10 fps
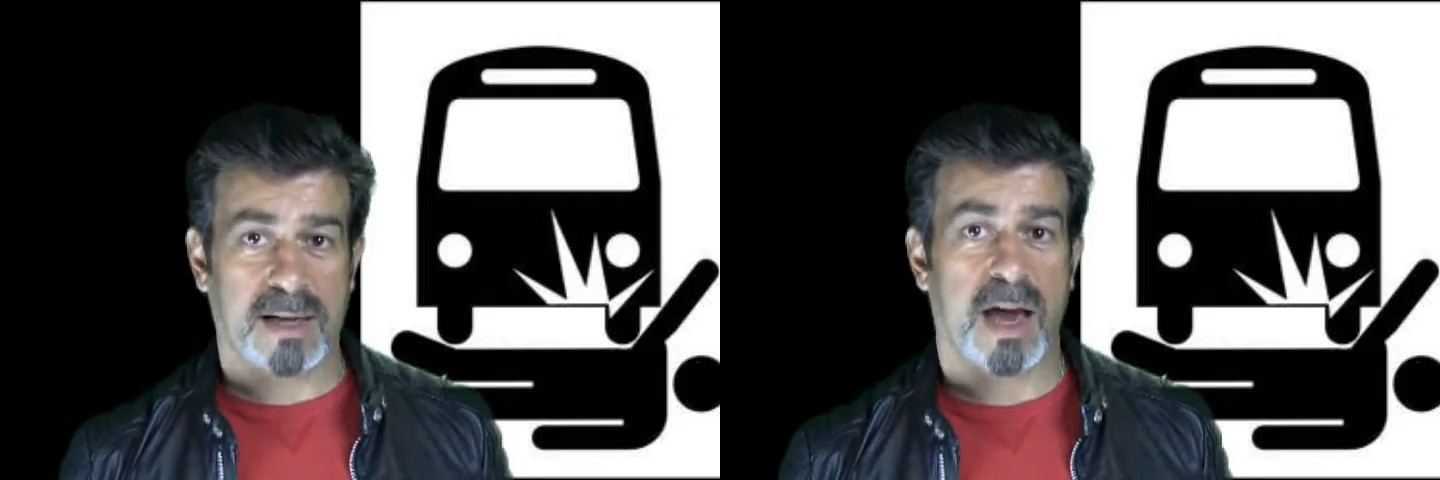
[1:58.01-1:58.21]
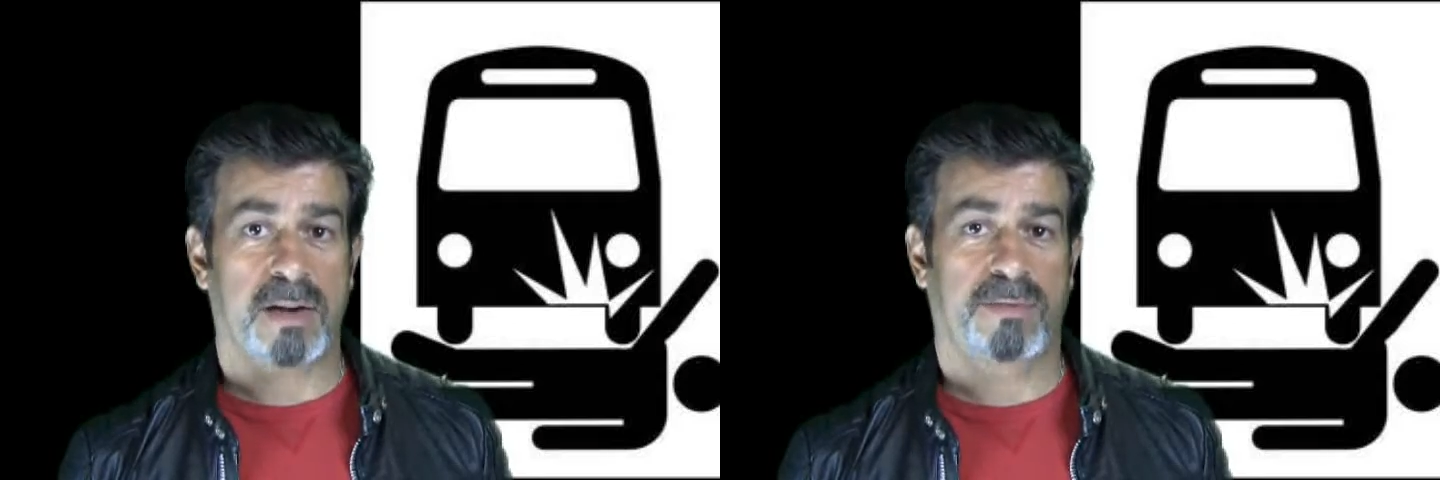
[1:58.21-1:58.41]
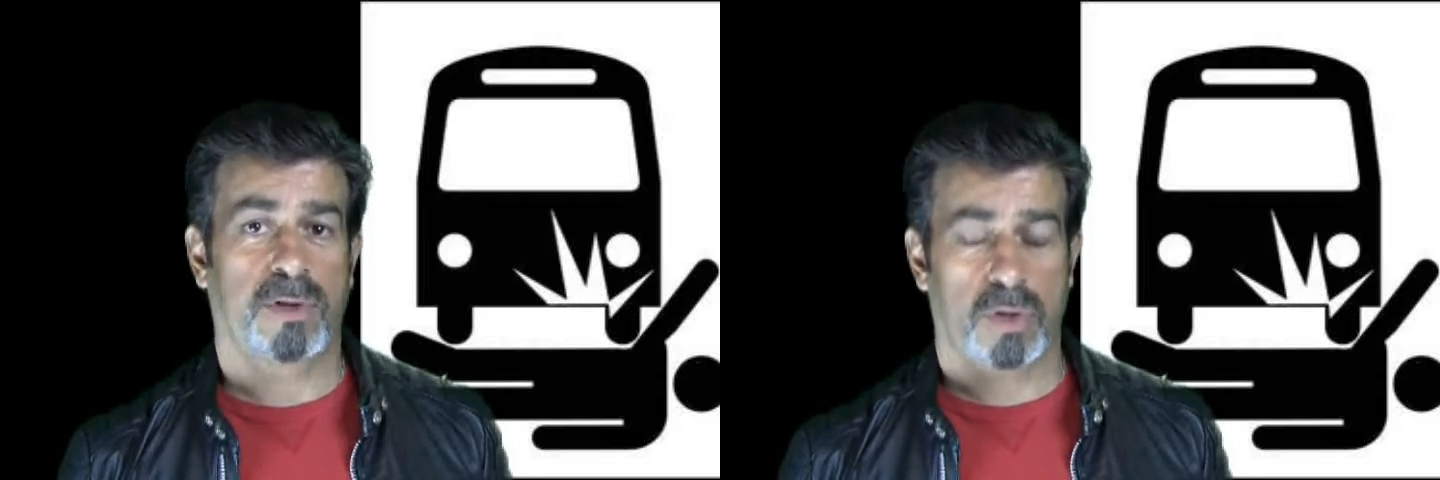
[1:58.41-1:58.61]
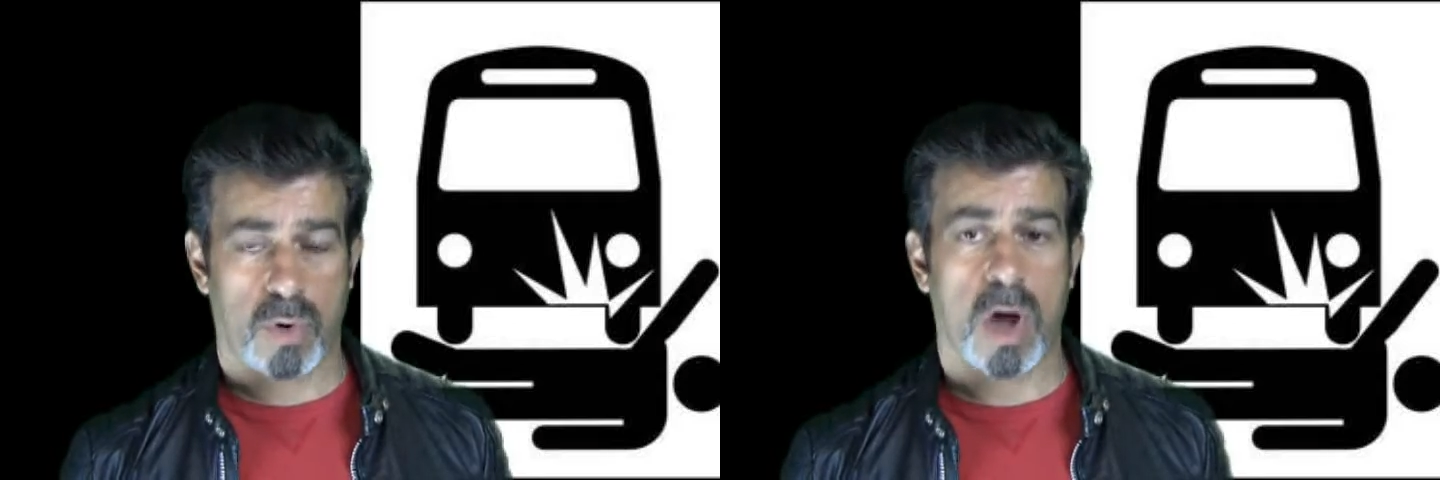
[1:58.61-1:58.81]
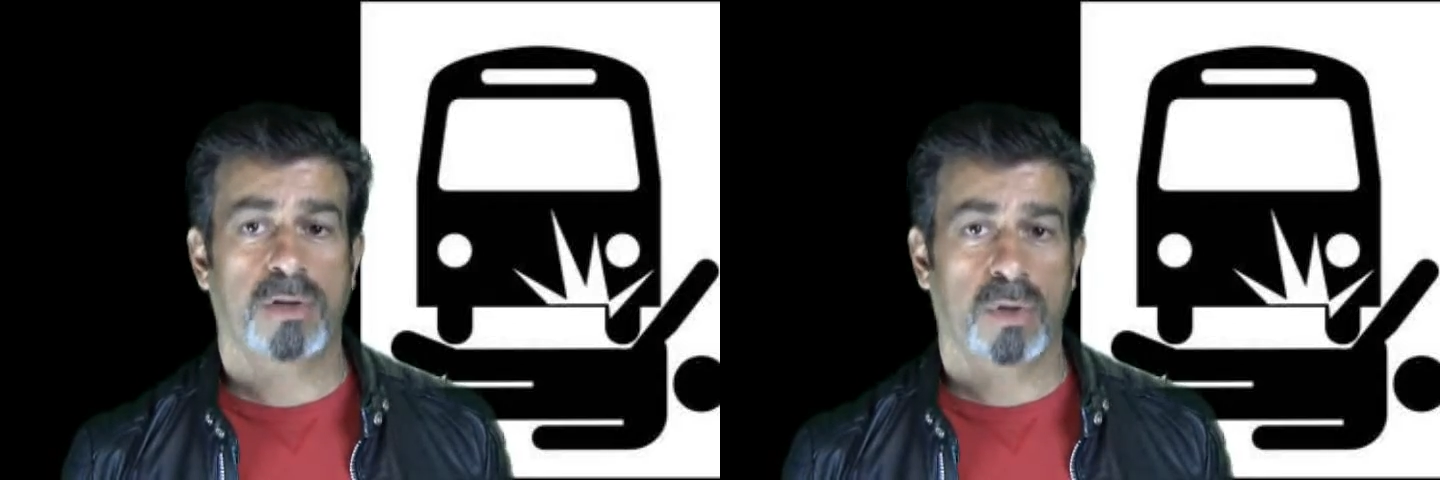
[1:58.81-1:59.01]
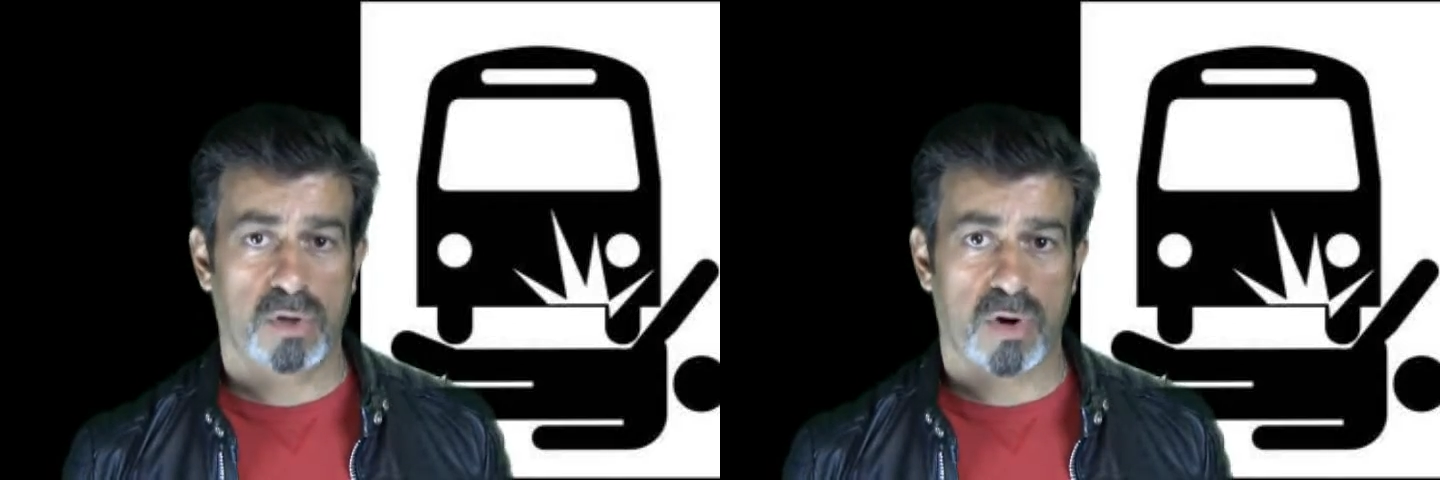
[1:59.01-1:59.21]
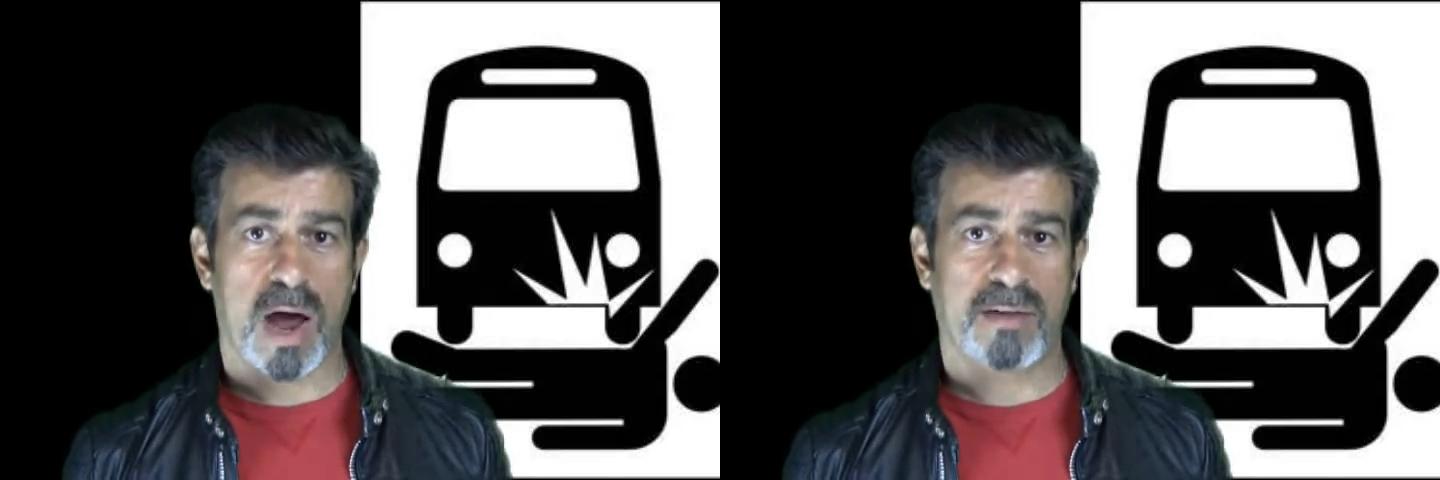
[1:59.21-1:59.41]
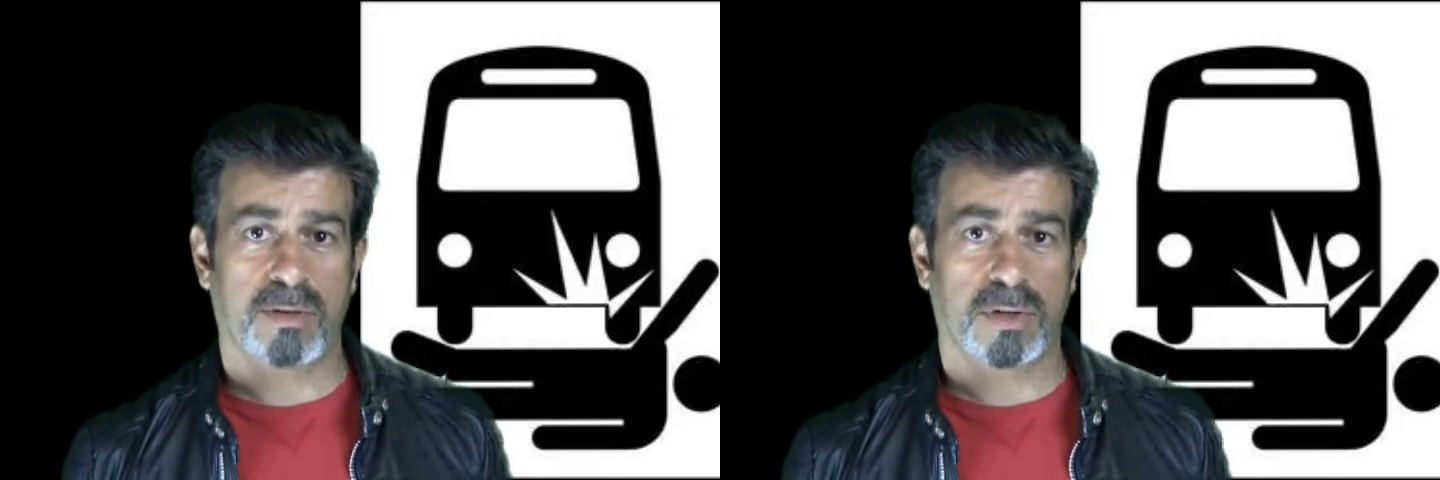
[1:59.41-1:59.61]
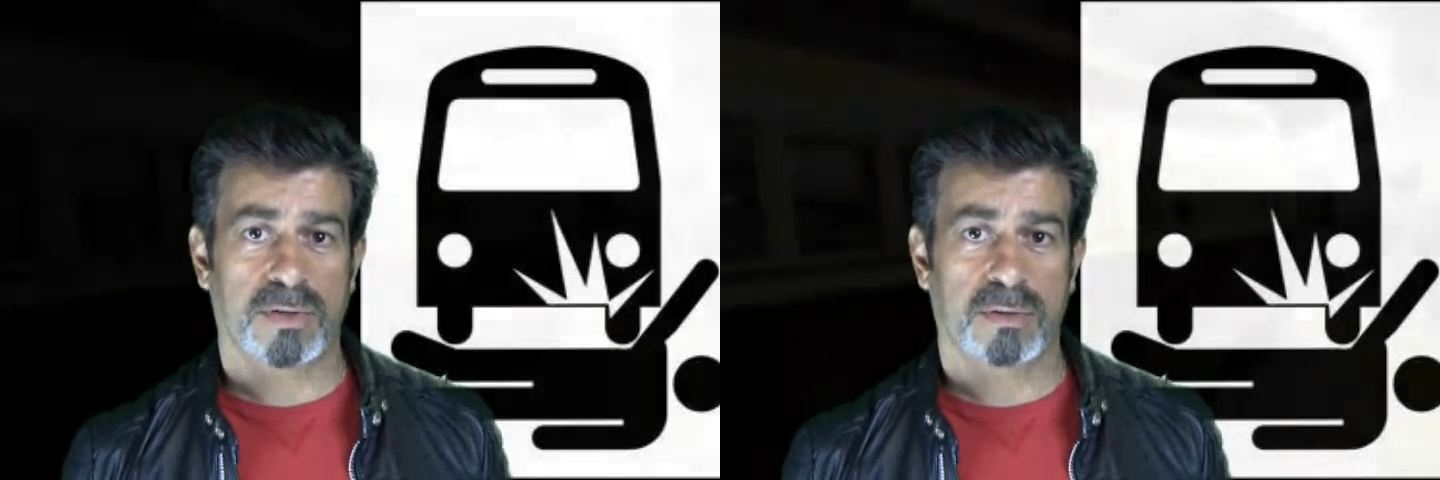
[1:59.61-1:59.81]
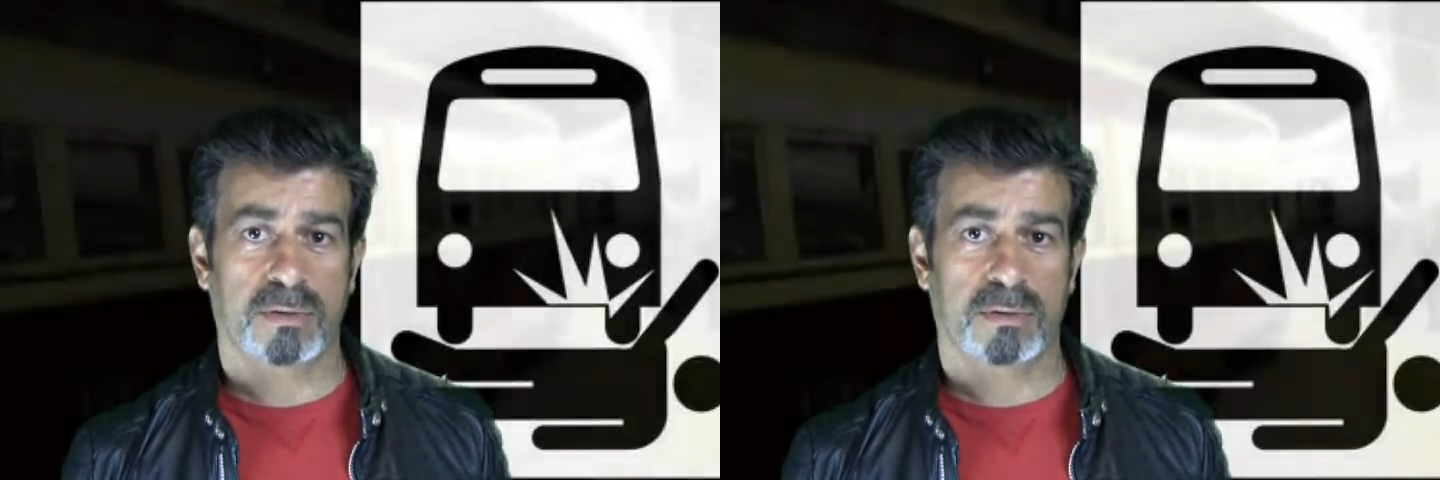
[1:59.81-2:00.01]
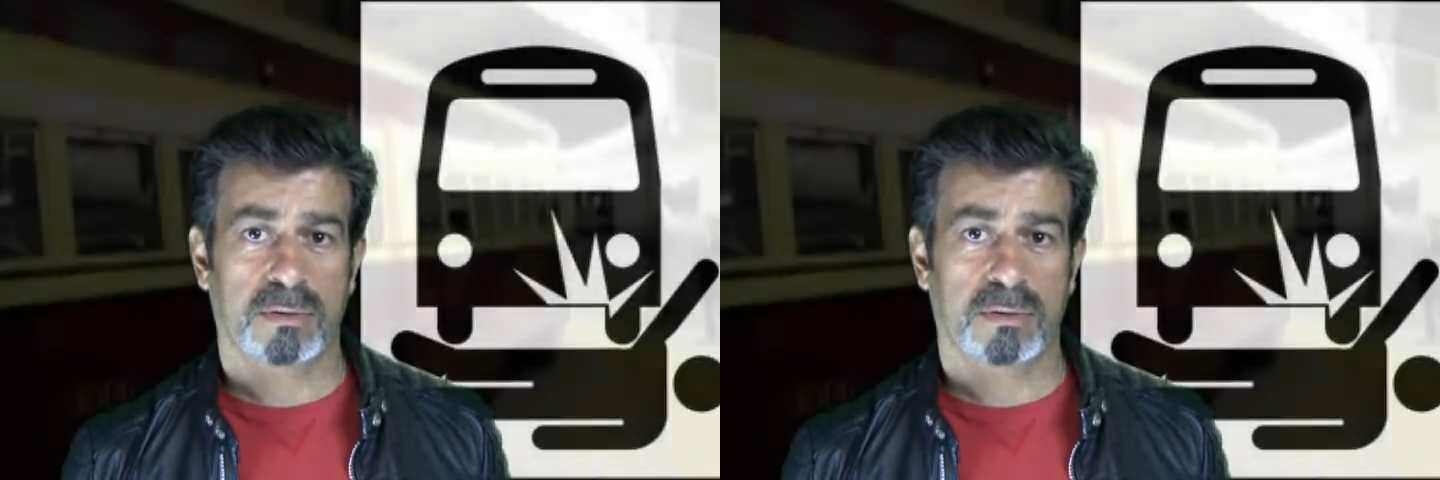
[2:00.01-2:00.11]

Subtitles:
cut for Toronto drivers.